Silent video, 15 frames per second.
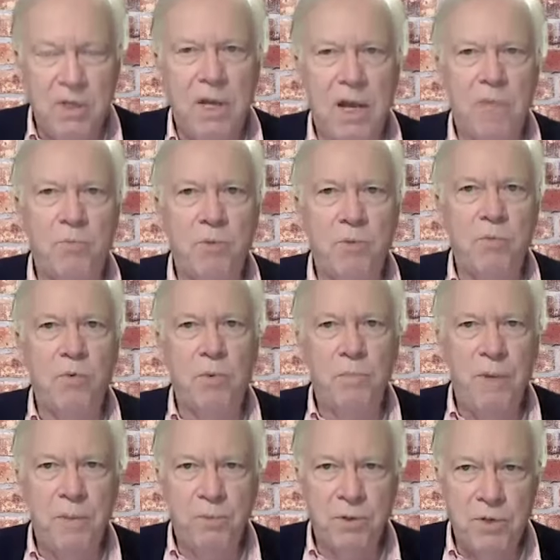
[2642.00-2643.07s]
at what
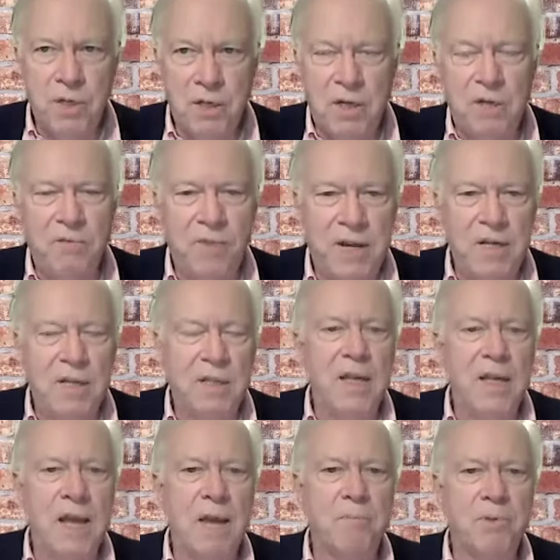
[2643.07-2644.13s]
people did invading the
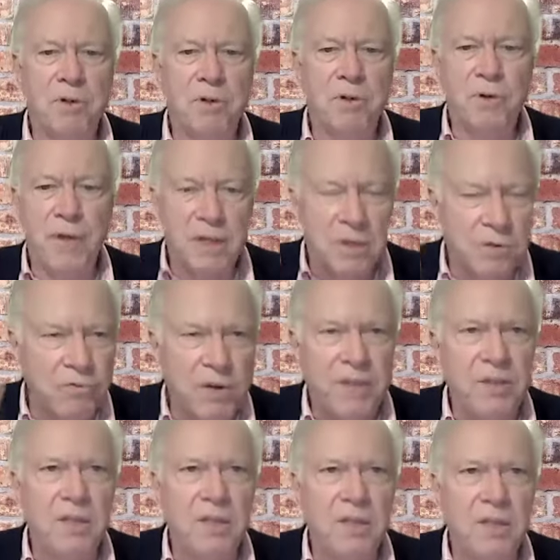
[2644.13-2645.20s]
Capitol and
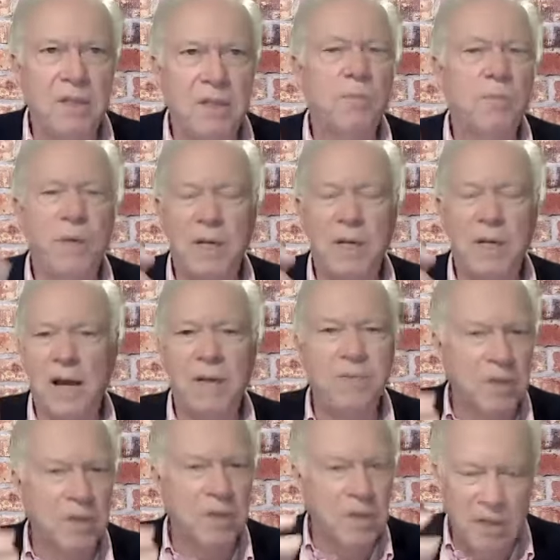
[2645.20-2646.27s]
threatening so many lives
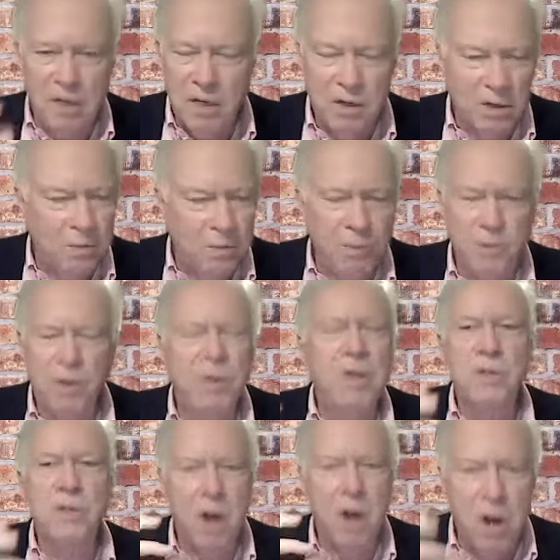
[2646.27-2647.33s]
and killing people,
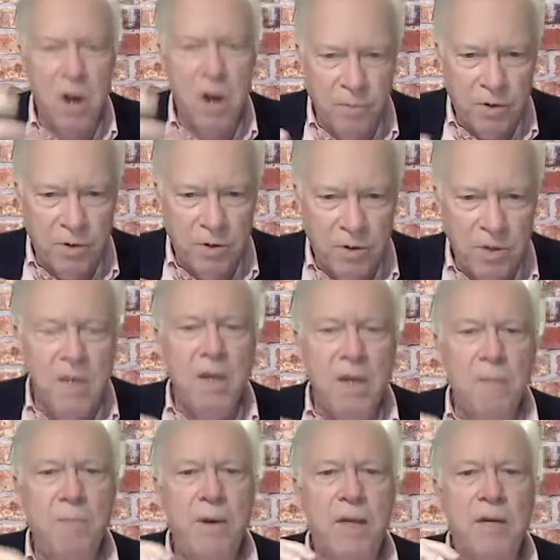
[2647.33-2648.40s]
it's horrible.
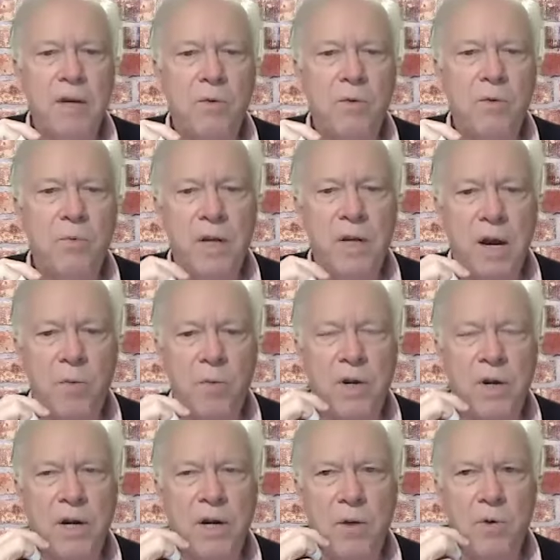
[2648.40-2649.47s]
But
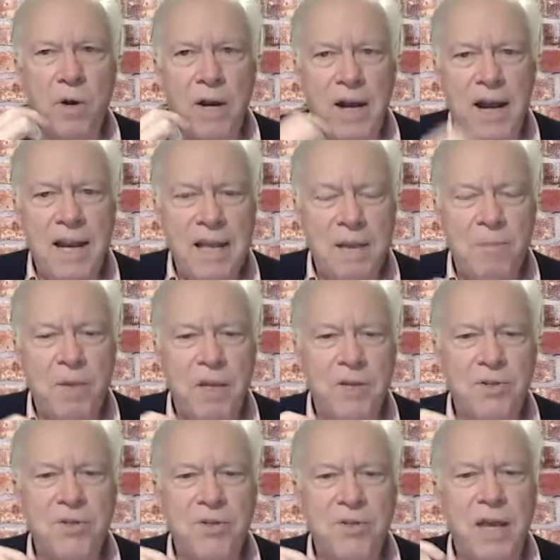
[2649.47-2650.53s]
where I am
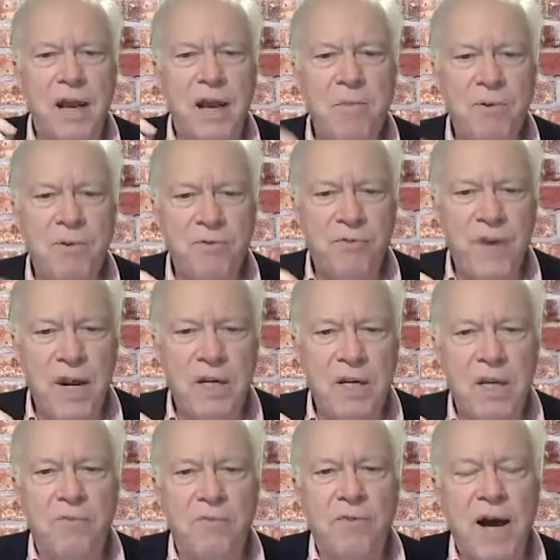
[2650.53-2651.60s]
is that I'm afraid
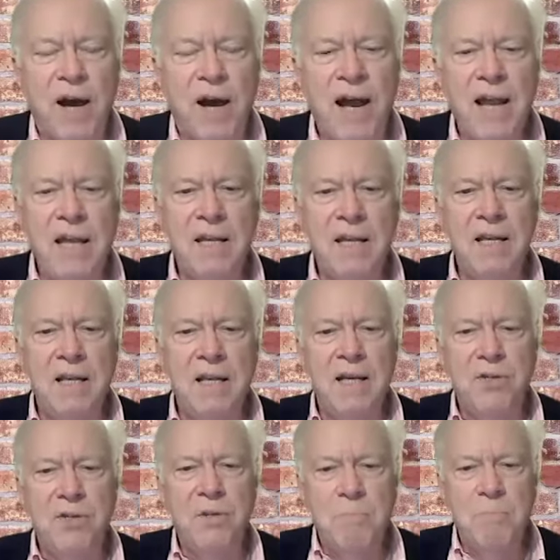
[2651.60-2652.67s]
if I
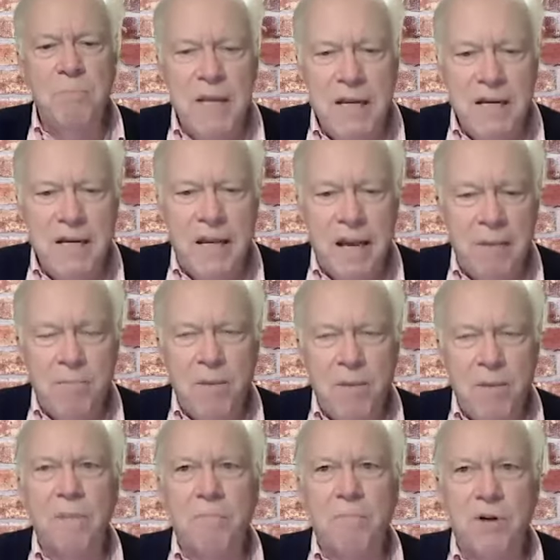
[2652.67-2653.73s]
demean and
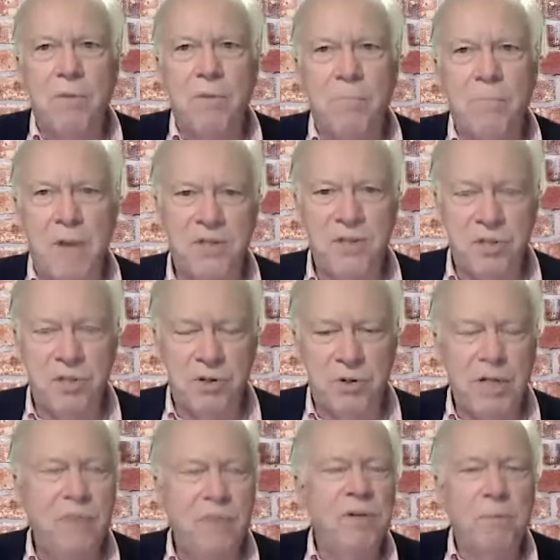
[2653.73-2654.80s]
make moral
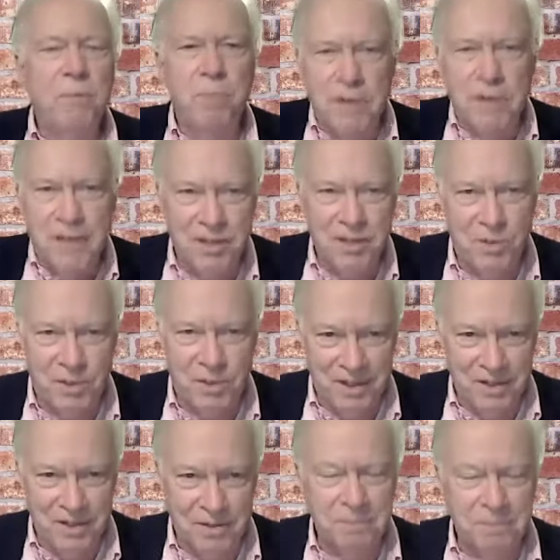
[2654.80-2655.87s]
monsters, even a political
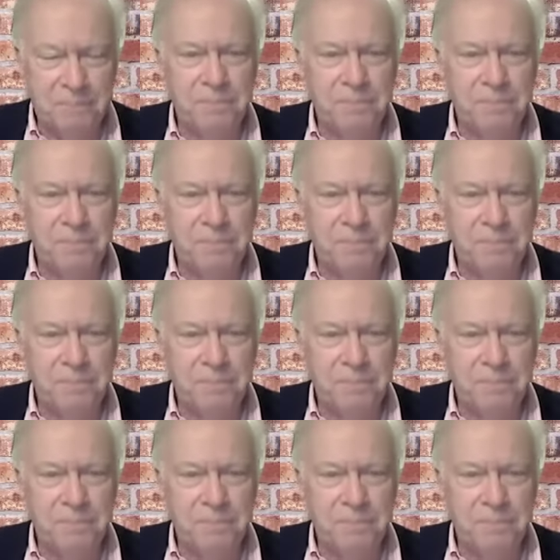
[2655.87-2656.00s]
leader,